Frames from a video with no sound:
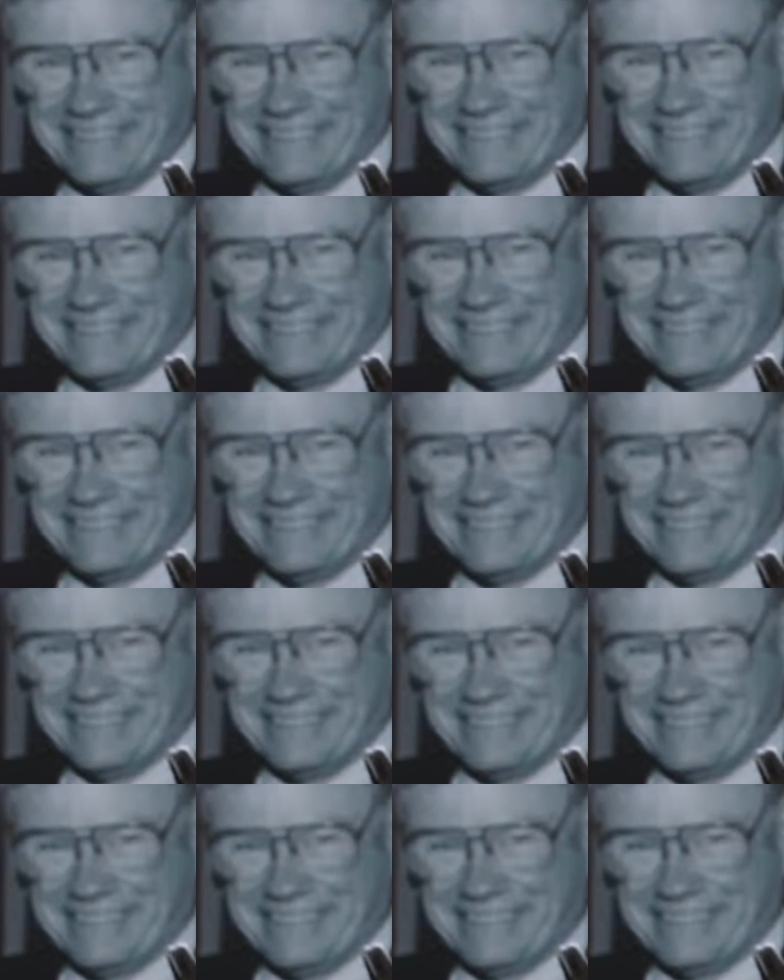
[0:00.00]

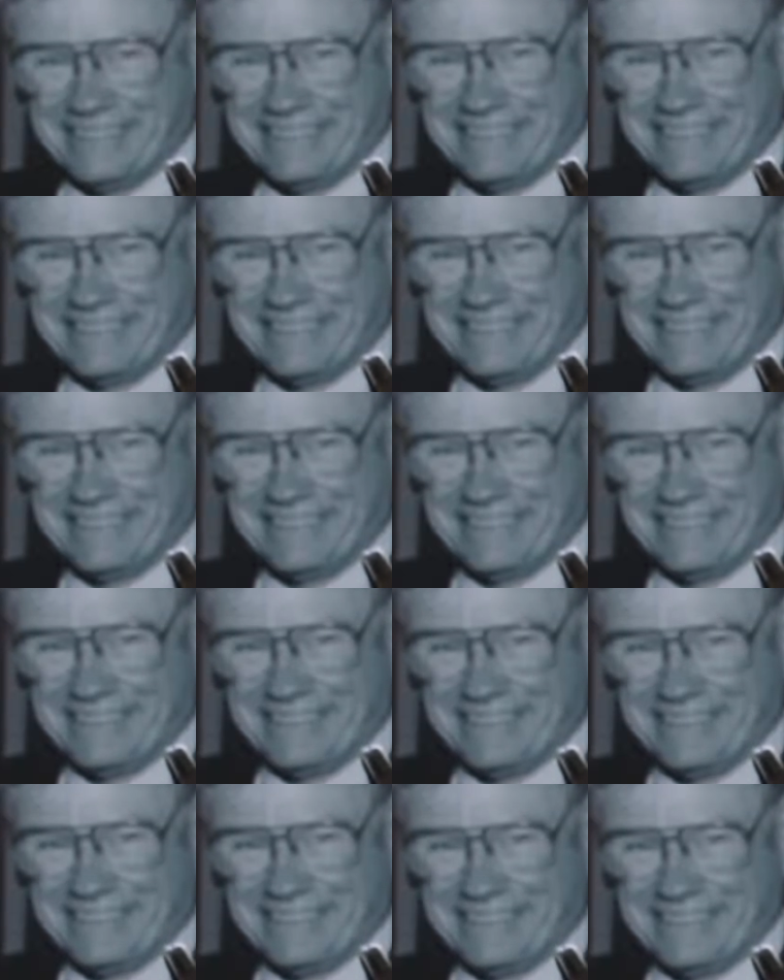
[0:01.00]

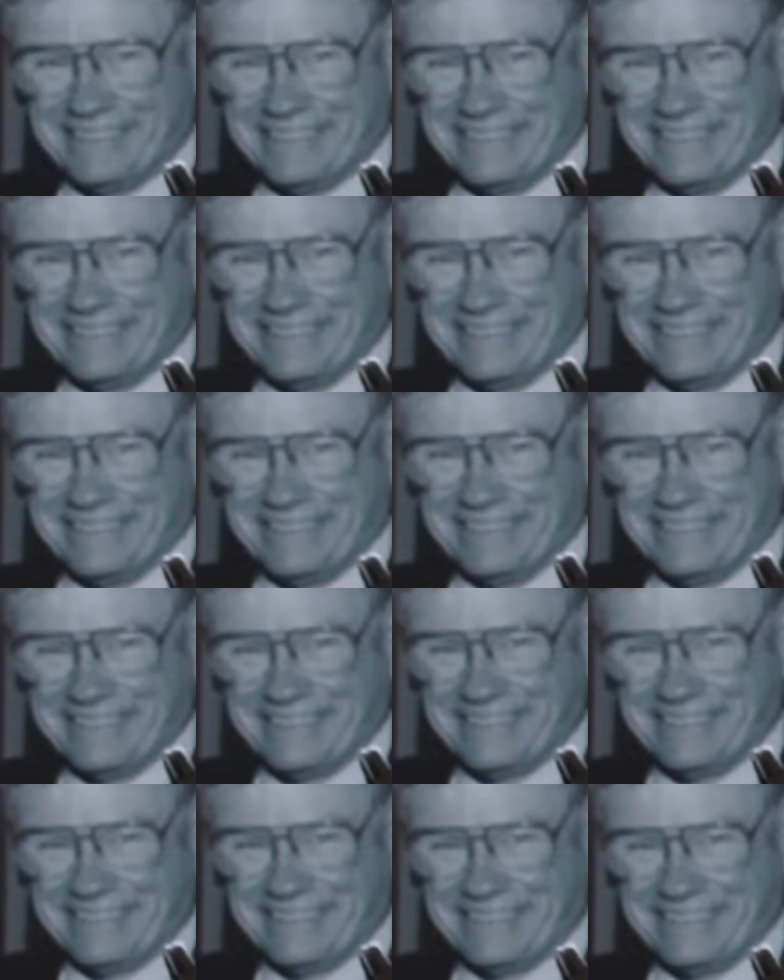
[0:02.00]

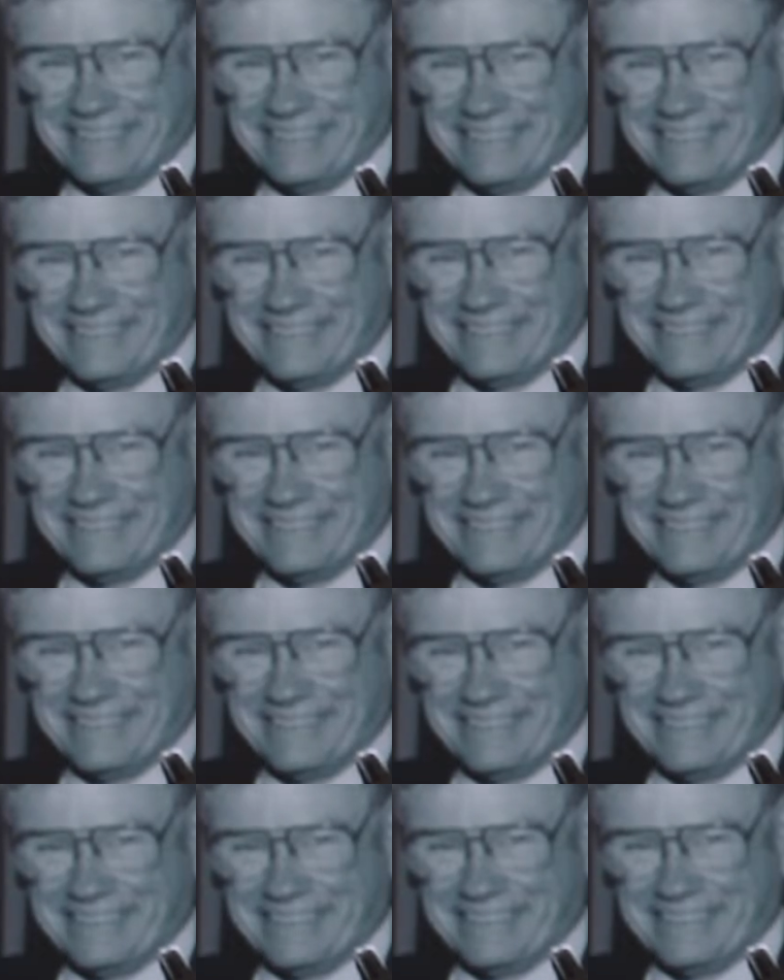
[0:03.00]

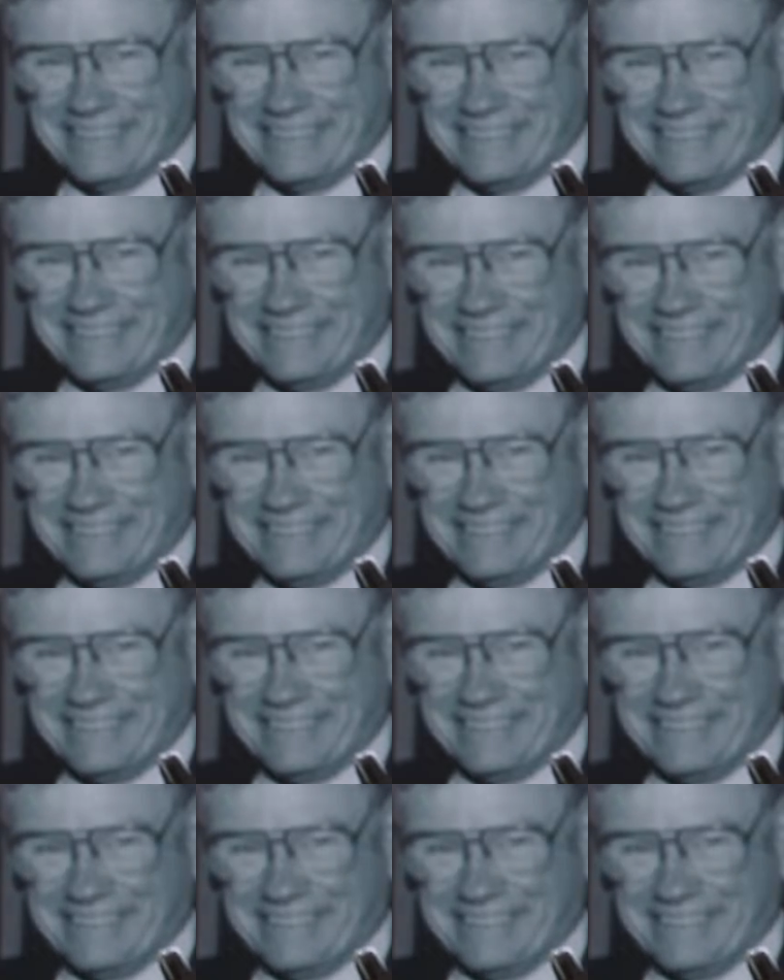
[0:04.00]
[no speech]